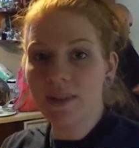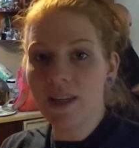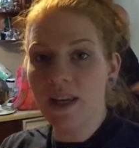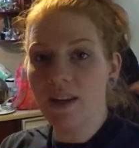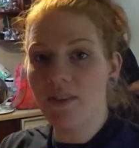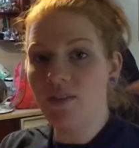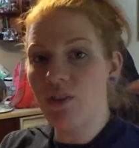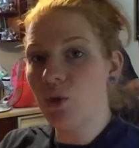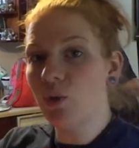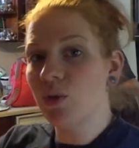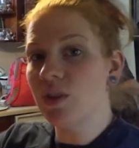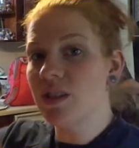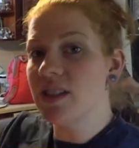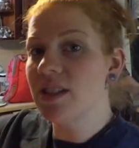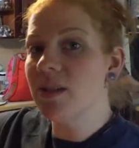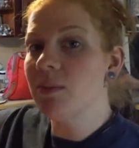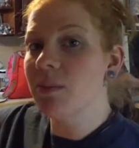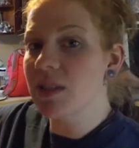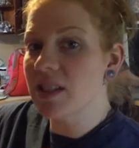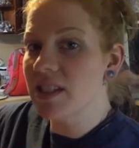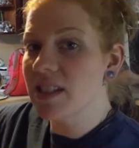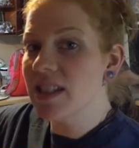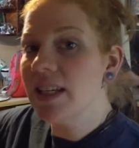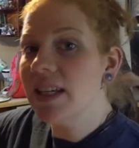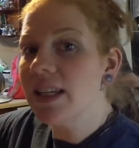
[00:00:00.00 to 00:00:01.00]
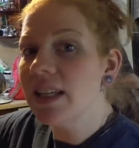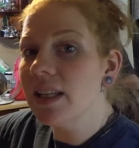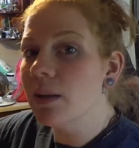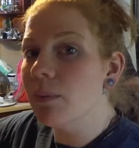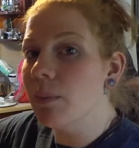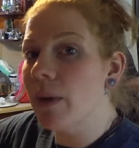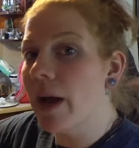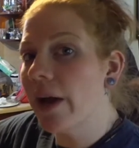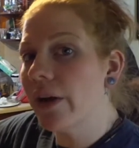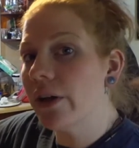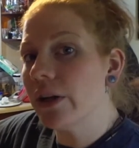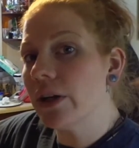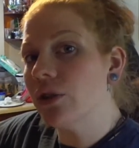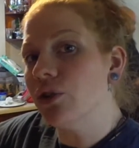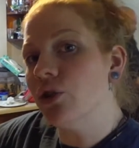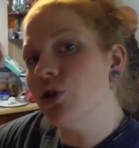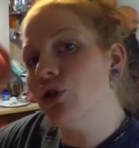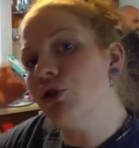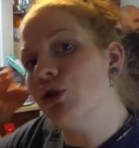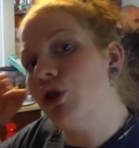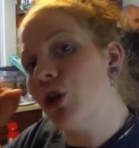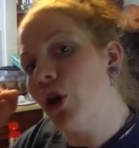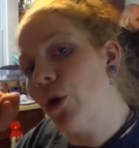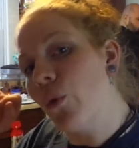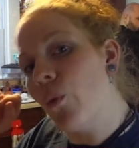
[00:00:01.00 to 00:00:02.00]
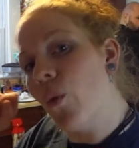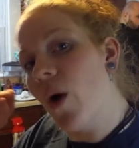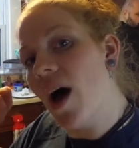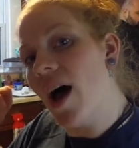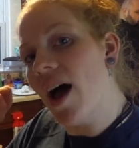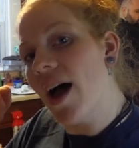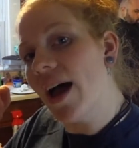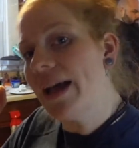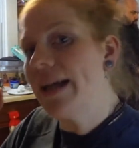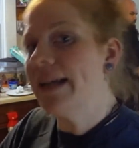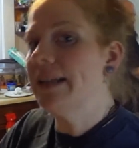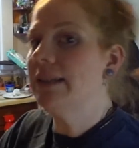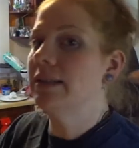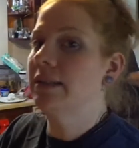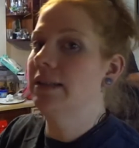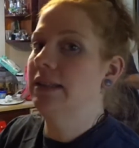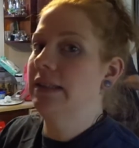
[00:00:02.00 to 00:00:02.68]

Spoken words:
If you can see my sink in the background, you'd know why.